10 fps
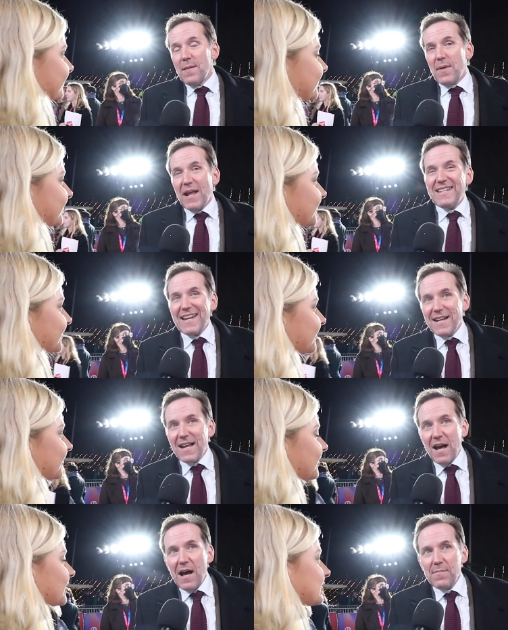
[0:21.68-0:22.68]
Speaker 1: But I
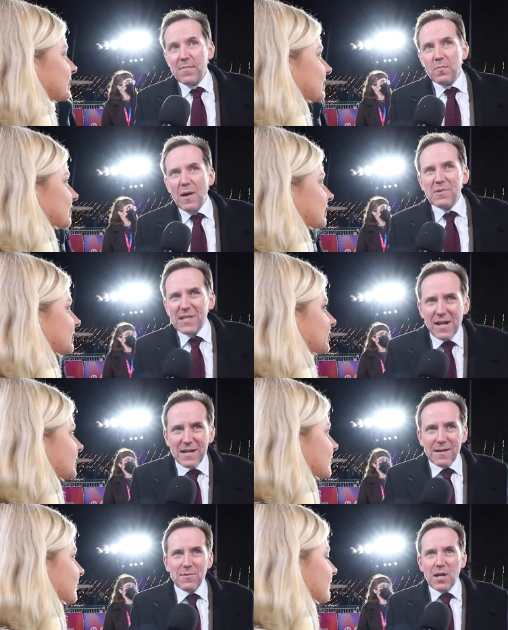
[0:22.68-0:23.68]
didn't come. When was the
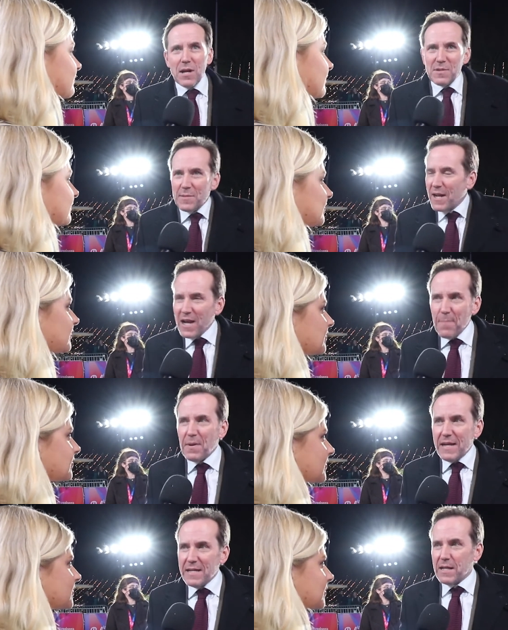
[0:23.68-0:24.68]
last time it was on? It must have been a
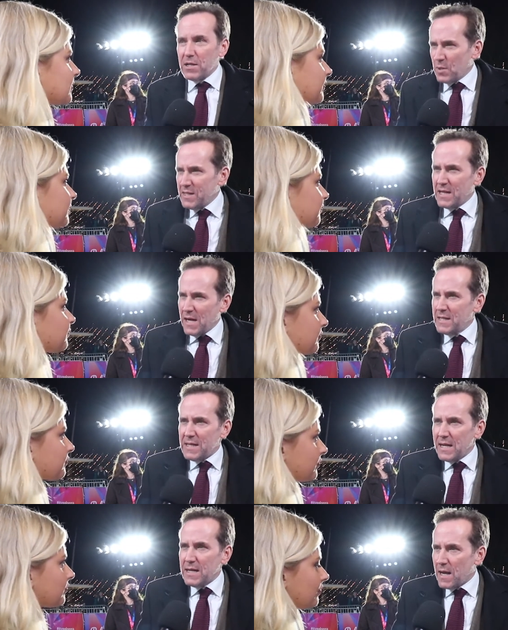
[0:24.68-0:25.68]
couple of years ago,
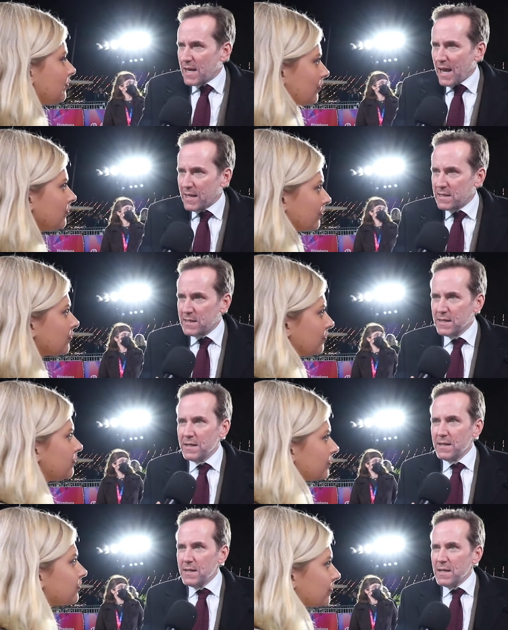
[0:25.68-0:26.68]
2019, I guess.
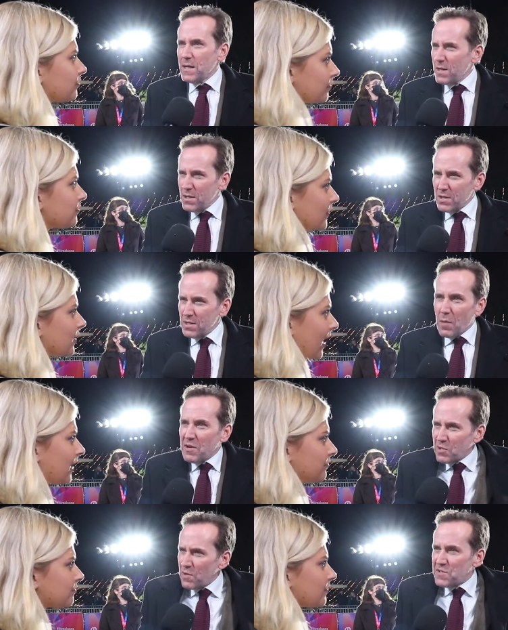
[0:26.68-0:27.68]

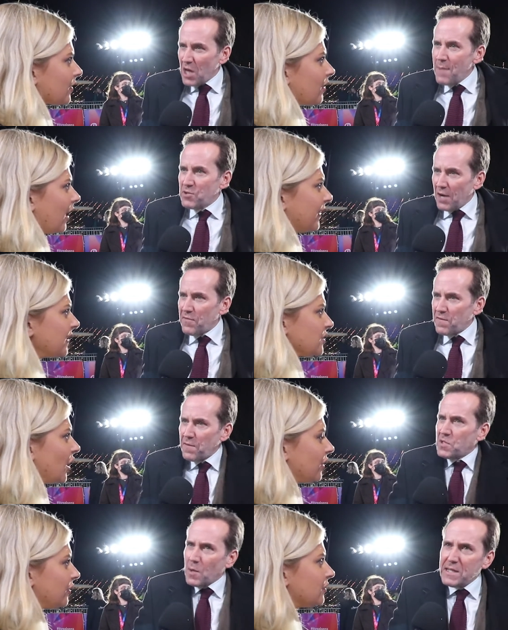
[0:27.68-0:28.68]
We sort of time travelled
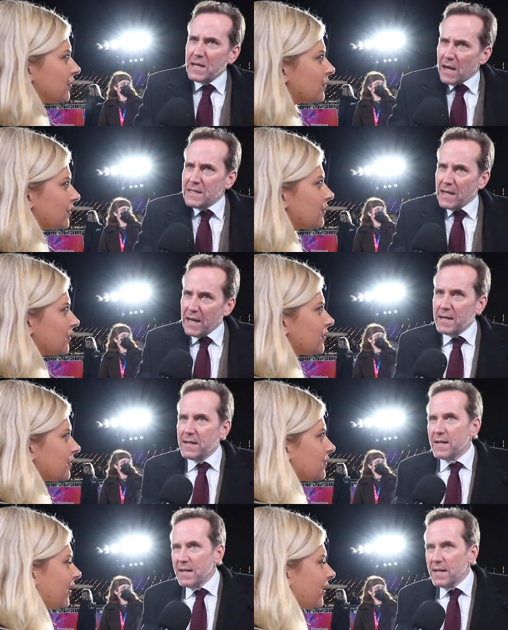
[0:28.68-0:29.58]
from 2019